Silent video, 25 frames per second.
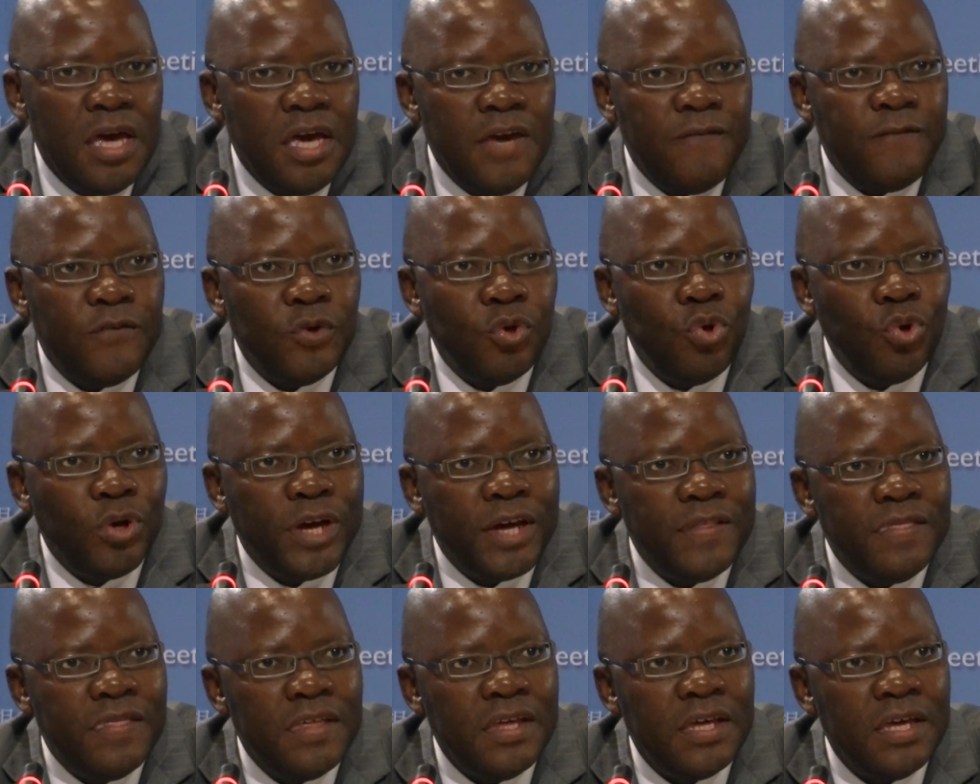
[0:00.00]
If you
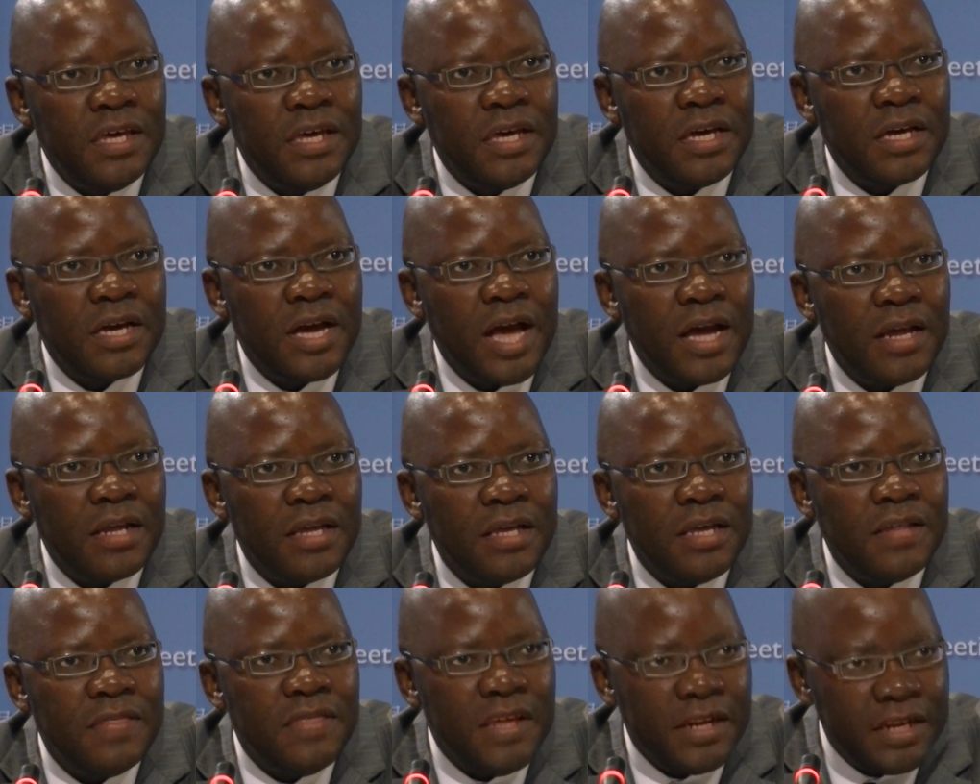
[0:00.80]
look at the
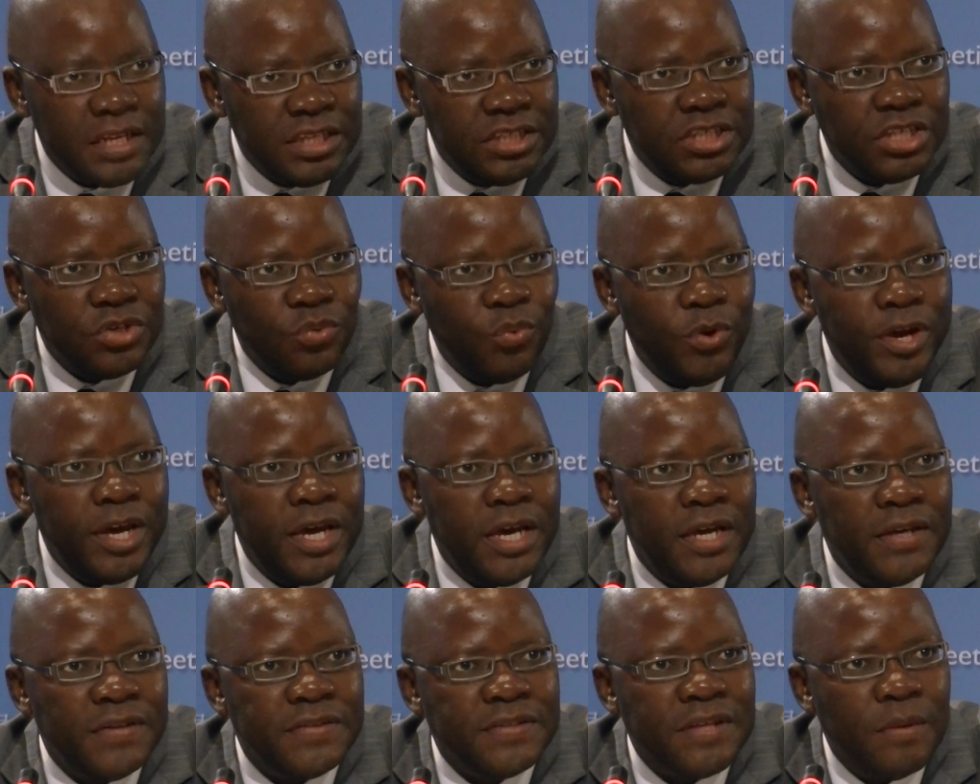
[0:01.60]
region
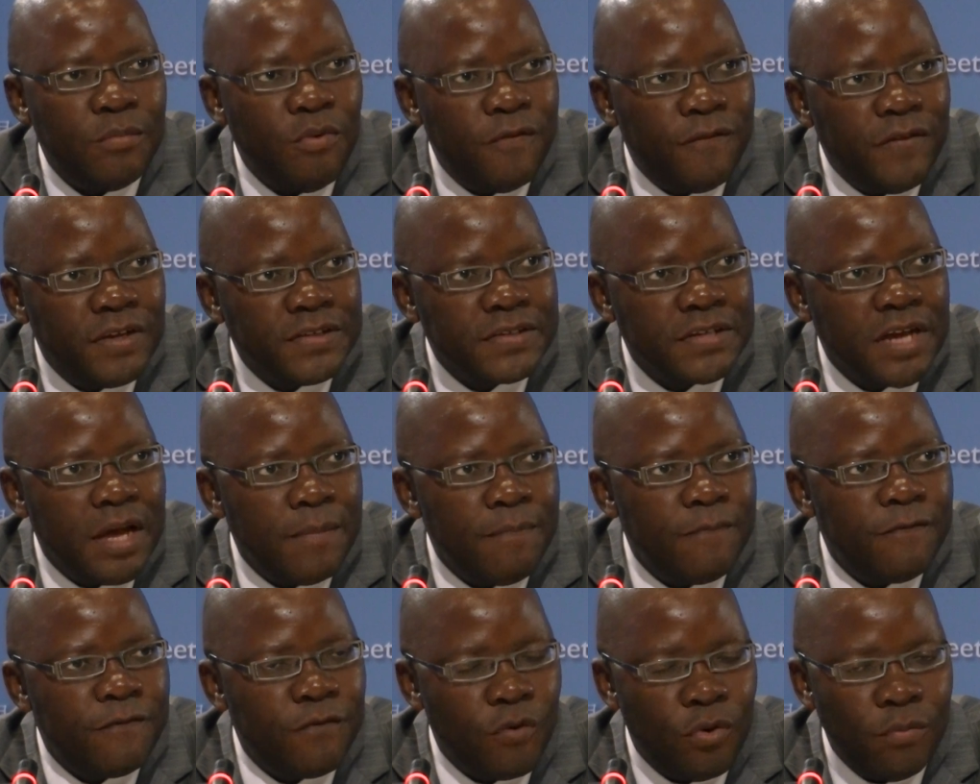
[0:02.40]
where some of us
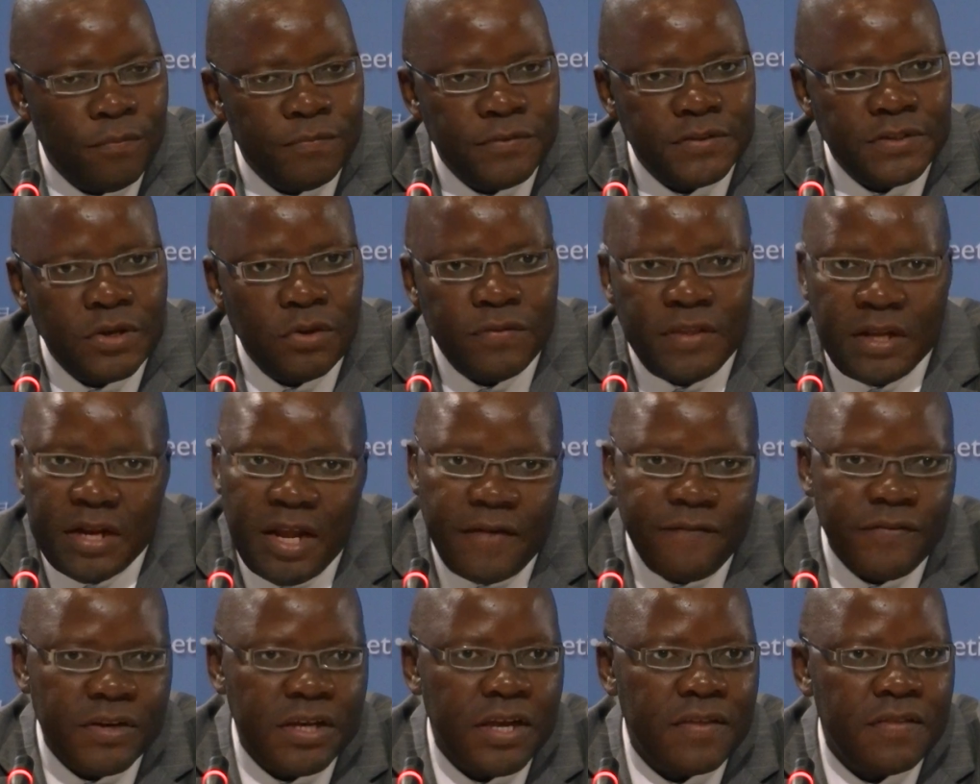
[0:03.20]
come from, Southern
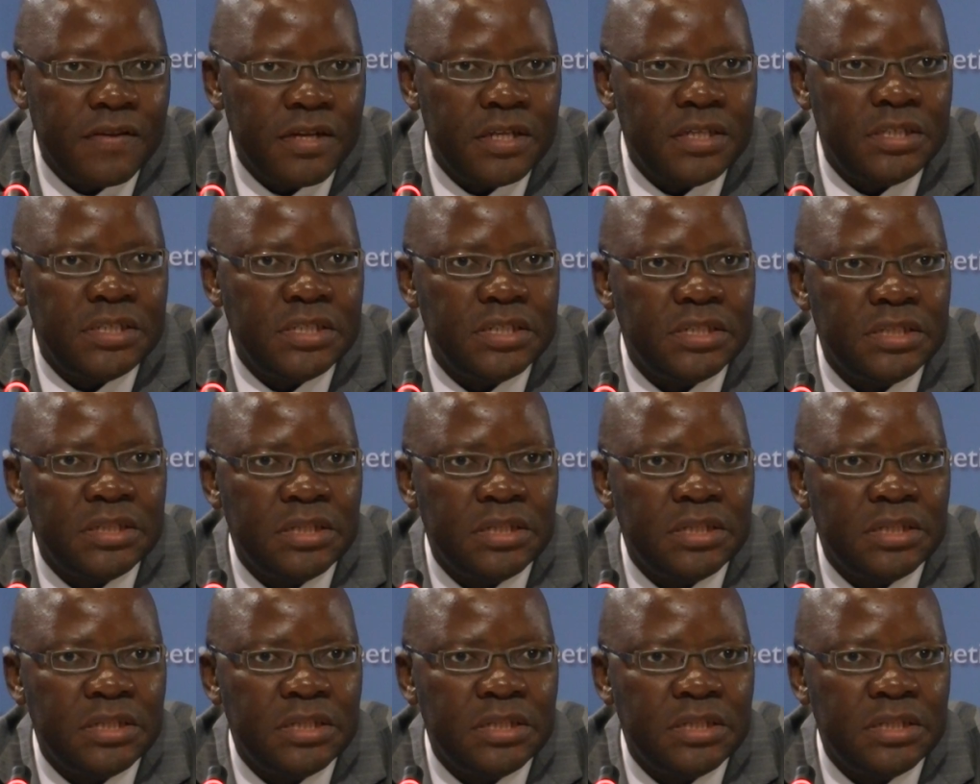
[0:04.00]
African region,